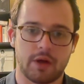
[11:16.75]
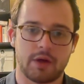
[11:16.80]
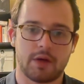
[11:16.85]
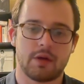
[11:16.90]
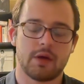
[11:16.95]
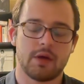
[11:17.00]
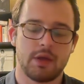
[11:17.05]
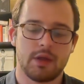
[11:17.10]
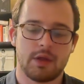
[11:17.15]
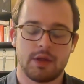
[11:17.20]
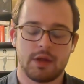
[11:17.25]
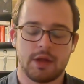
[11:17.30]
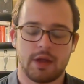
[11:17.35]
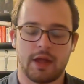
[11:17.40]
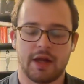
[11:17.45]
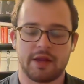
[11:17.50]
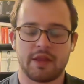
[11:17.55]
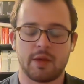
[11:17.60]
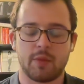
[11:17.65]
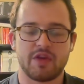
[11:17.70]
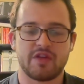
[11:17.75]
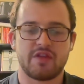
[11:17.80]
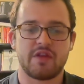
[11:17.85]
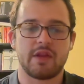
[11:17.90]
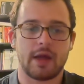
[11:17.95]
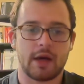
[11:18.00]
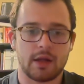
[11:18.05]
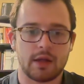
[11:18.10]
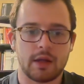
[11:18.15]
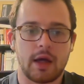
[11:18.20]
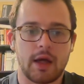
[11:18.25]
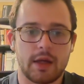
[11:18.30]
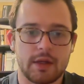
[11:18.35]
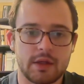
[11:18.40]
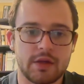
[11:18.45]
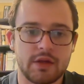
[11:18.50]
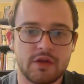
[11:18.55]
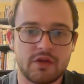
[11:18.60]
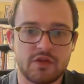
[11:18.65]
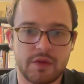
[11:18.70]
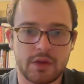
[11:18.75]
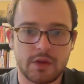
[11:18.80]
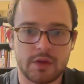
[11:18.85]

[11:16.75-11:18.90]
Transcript: and I think we see that a lot in this